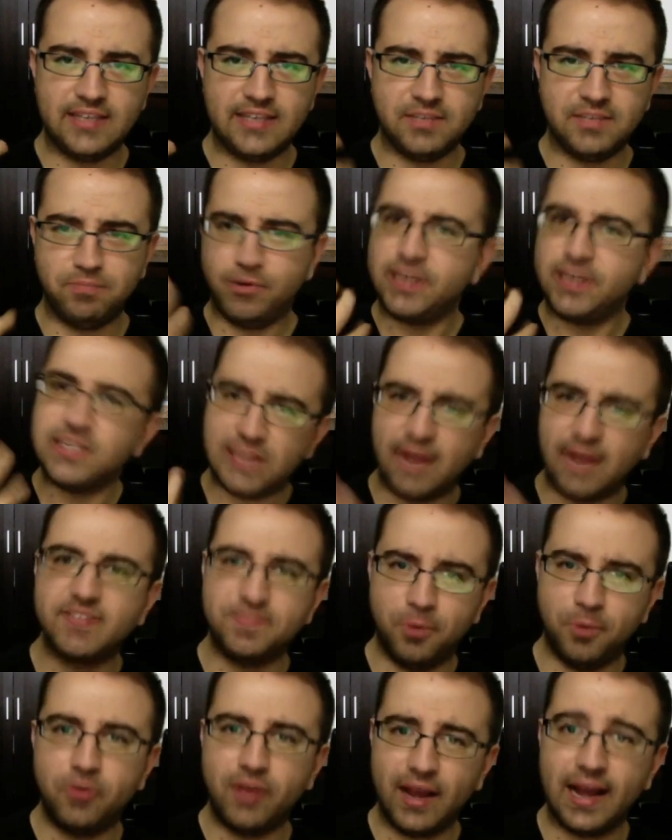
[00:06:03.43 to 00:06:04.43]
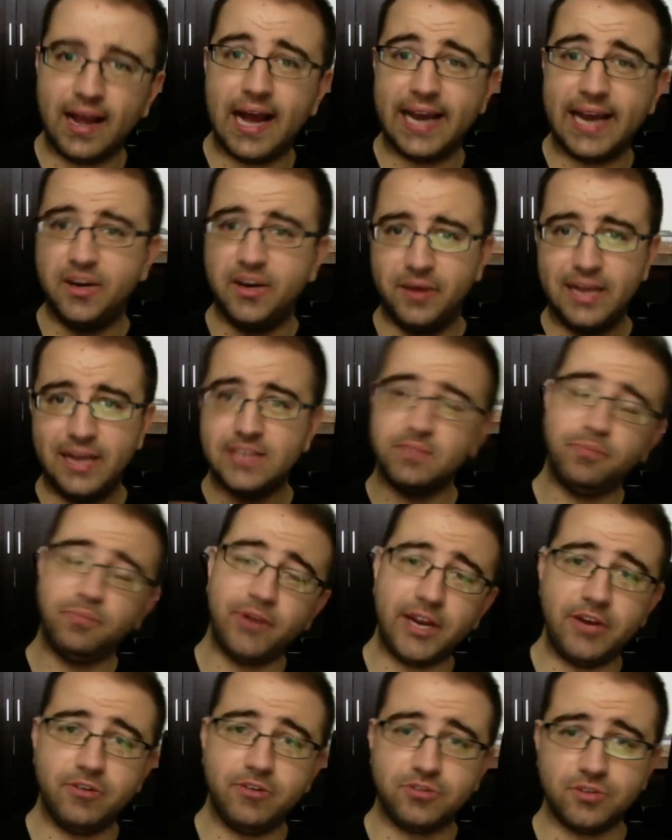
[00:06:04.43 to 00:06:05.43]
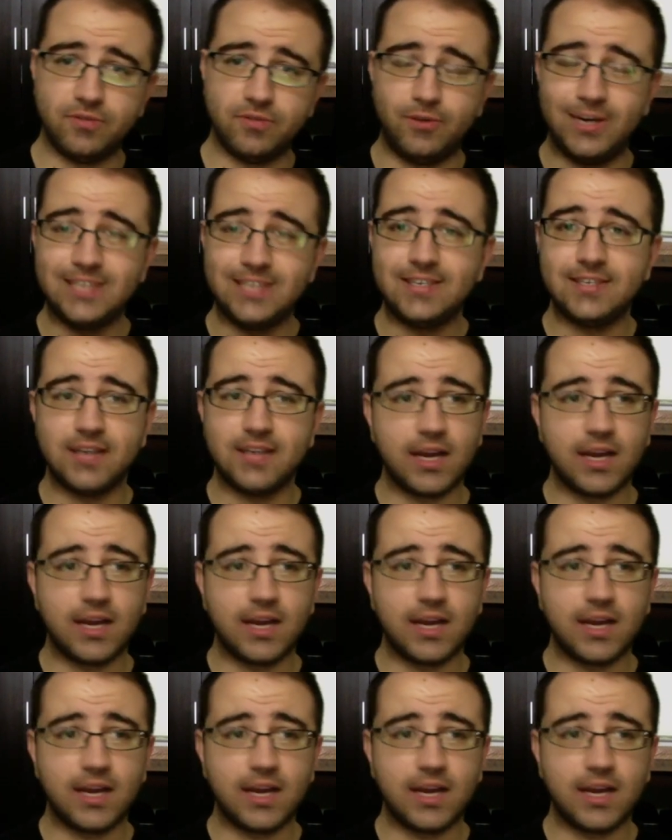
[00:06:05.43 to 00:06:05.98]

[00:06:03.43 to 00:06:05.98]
is a pretty soft-spoken guy. You know, he has a pretty neutral voice.